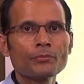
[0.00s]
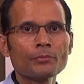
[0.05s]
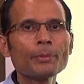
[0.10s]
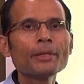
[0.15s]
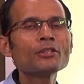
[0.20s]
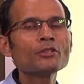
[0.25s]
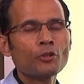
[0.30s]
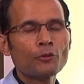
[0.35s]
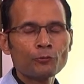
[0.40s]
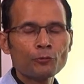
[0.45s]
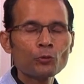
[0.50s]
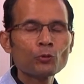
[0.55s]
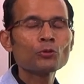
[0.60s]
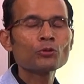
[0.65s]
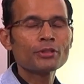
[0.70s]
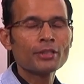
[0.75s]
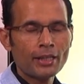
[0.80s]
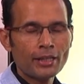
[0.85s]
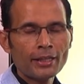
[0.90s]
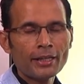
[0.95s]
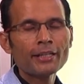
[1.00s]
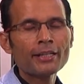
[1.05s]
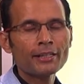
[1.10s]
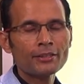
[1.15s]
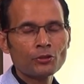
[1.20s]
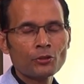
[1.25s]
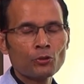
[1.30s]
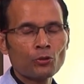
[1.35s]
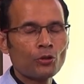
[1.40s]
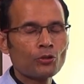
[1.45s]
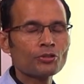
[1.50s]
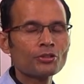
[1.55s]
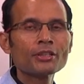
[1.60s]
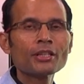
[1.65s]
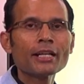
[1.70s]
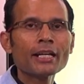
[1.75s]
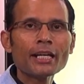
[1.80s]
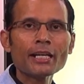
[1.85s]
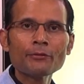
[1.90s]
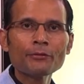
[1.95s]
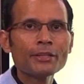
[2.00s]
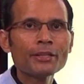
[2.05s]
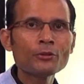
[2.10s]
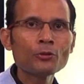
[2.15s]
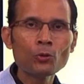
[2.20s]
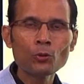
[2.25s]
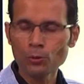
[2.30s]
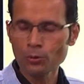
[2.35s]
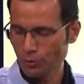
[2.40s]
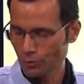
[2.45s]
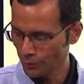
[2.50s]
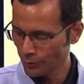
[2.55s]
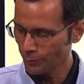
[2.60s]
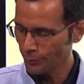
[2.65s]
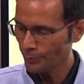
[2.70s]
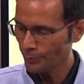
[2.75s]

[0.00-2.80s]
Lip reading: means, of course, it has crossed the AV node.